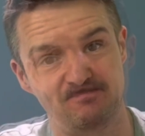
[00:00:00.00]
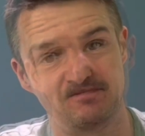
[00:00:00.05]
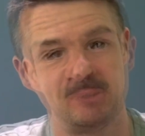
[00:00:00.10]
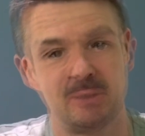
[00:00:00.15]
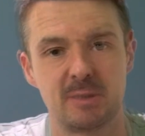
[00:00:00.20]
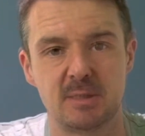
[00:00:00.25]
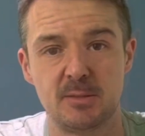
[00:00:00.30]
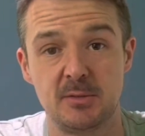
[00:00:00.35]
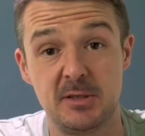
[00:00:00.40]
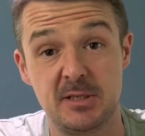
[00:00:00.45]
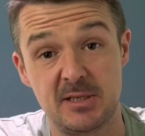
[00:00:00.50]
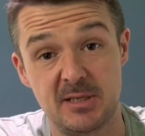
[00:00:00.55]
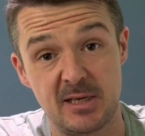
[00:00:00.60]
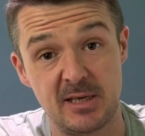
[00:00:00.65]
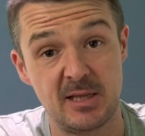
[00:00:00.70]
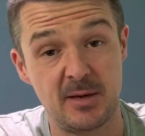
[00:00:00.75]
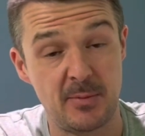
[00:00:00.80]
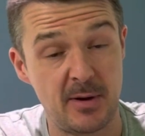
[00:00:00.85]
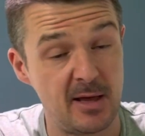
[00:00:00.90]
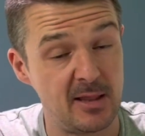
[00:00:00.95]
So as you see
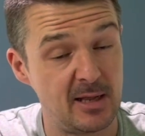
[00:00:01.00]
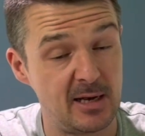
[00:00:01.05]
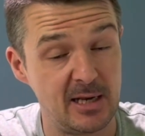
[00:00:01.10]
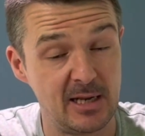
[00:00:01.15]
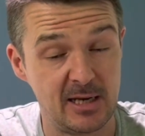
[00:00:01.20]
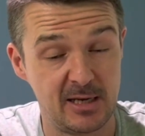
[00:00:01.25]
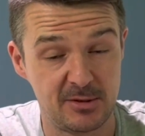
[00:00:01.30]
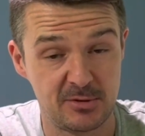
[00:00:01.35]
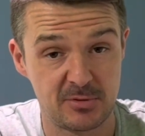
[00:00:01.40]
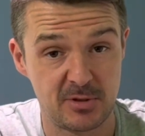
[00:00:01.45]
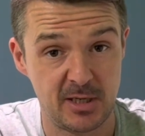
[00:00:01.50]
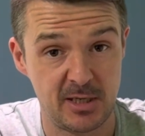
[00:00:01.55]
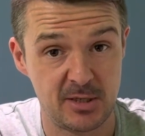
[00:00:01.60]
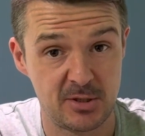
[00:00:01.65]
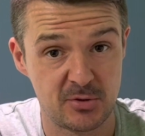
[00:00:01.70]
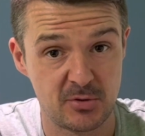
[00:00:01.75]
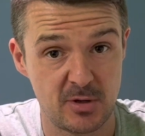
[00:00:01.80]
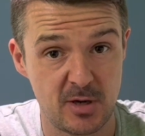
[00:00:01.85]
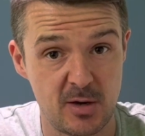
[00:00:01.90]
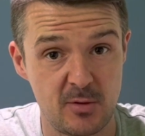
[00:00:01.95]
there by that little
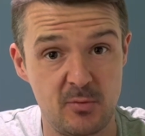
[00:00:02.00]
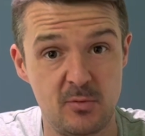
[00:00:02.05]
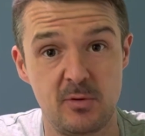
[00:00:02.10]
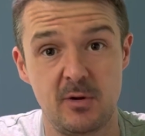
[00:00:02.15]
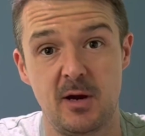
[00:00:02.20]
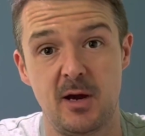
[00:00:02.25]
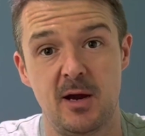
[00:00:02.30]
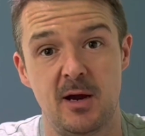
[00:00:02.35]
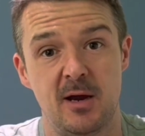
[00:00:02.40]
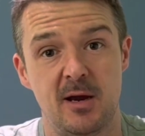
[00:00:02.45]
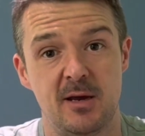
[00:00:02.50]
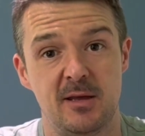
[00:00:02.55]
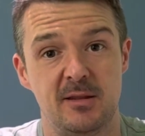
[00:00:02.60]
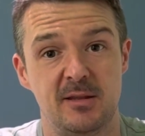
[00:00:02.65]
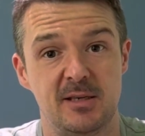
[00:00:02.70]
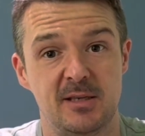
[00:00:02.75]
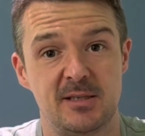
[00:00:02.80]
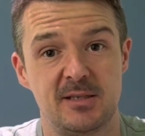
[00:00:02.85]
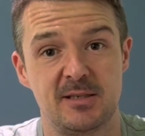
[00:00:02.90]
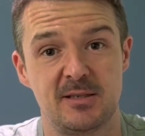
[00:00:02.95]
intro,
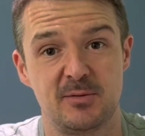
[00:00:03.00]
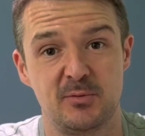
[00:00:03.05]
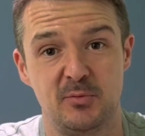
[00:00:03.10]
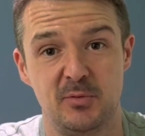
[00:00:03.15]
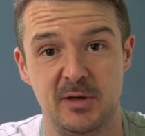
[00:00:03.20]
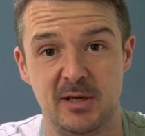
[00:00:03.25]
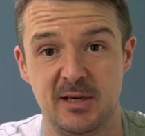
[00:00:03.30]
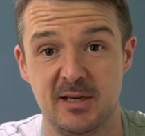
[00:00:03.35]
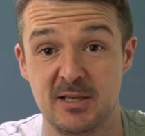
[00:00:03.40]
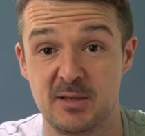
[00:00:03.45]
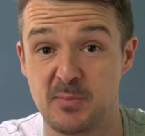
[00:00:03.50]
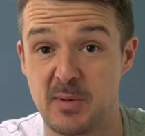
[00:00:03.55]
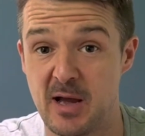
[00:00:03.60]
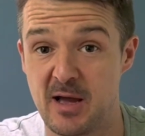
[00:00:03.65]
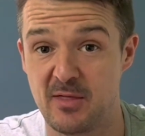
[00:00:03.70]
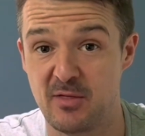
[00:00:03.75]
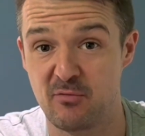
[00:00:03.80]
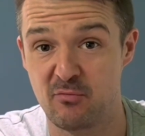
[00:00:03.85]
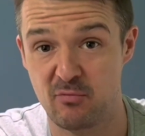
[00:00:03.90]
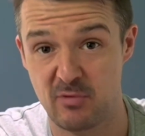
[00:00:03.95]
this week is
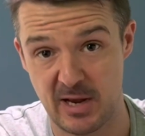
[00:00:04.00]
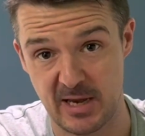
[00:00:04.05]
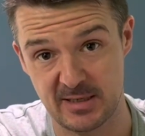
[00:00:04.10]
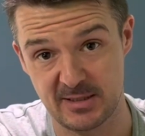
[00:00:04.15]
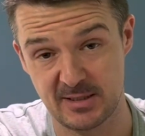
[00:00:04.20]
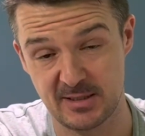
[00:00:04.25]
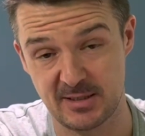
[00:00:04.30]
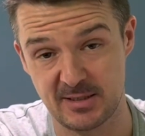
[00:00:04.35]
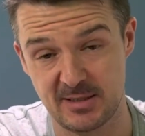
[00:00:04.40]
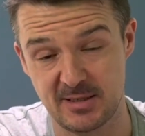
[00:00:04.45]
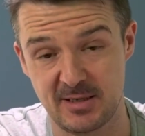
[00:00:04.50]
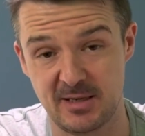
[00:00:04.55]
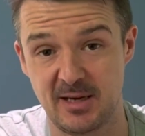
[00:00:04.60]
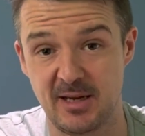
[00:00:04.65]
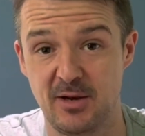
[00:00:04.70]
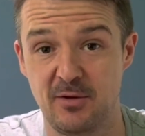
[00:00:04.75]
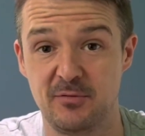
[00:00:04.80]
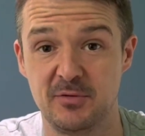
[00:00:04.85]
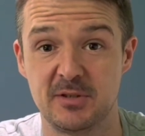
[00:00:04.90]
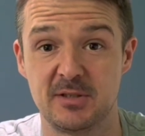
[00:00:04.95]
about the rest, and
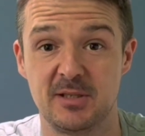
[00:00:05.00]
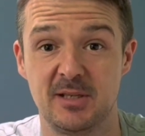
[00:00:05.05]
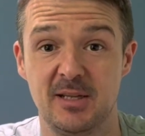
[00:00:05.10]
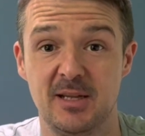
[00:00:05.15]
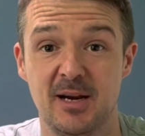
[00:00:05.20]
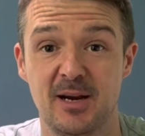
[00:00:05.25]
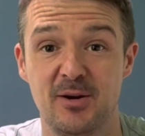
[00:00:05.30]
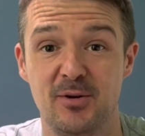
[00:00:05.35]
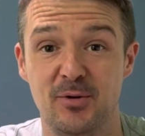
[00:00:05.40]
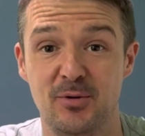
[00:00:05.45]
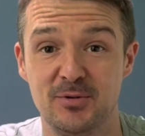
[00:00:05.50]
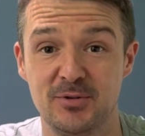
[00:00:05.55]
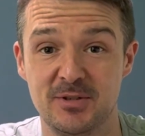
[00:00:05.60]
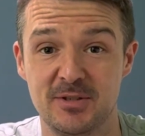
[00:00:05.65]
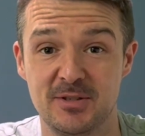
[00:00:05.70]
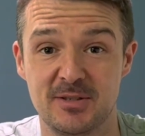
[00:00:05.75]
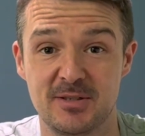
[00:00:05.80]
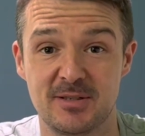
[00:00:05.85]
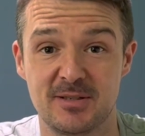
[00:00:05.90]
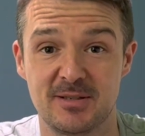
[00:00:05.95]
obviously that
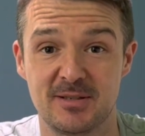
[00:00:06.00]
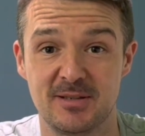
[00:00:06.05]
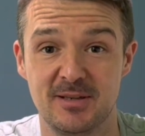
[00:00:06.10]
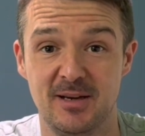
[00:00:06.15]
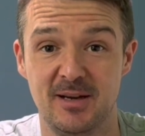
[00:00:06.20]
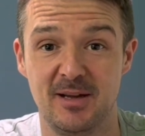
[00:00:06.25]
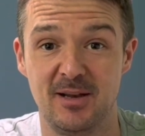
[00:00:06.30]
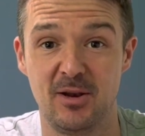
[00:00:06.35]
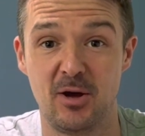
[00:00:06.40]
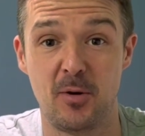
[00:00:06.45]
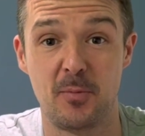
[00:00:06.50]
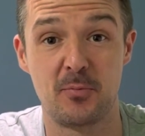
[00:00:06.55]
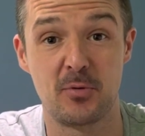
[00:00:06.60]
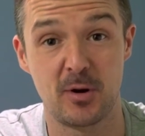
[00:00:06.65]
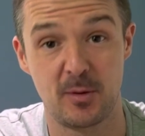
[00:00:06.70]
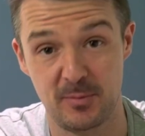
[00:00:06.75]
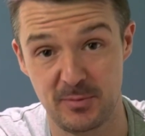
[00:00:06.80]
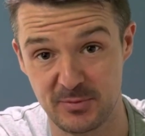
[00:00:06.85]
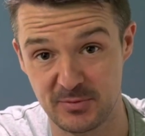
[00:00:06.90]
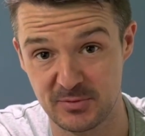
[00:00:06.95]
causes a lot of
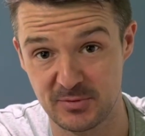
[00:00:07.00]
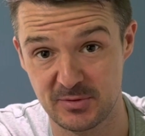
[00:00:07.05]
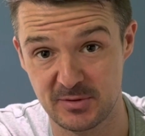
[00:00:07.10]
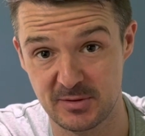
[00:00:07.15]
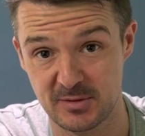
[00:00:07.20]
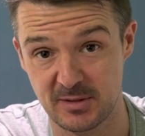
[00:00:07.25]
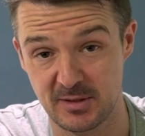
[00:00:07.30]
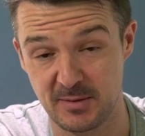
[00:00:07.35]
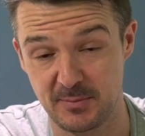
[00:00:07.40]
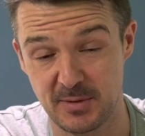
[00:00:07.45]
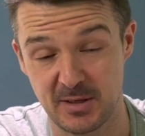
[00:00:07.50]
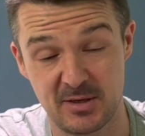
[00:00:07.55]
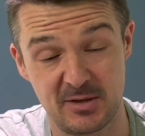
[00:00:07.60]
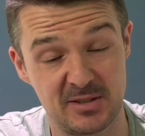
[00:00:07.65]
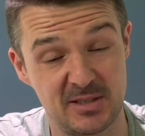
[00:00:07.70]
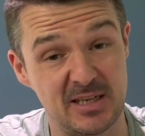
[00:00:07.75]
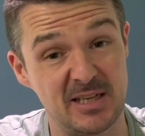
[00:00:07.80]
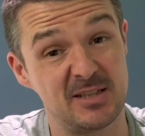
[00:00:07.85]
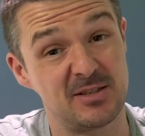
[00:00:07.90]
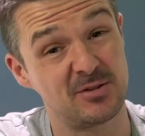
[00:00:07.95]
problems because
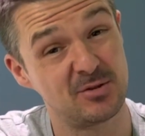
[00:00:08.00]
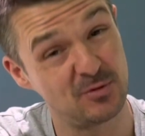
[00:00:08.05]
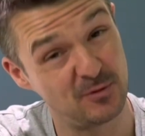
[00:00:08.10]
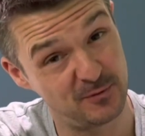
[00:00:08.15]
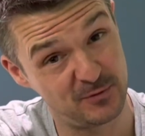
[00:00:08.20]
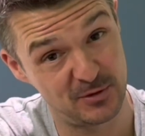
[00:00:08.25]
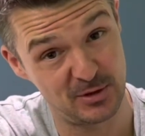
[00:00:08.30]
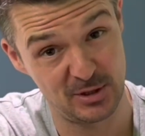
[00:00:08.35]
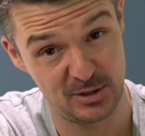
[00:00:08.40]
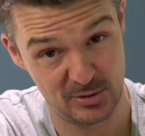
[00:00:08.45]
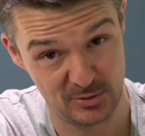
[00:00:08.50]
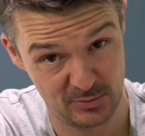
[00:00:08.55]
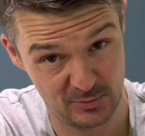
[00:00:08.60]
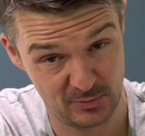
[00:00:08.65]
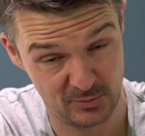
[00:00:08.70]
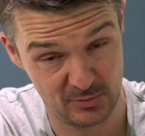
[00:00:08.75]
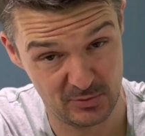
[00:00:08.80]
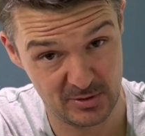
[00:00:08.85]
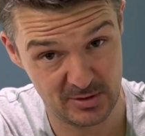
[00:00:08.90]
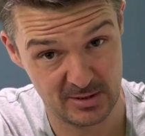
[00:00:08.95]
it is tough to
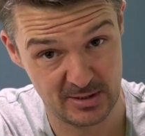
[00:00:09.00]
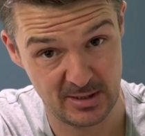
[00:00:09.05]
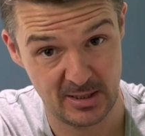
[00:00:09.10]
use.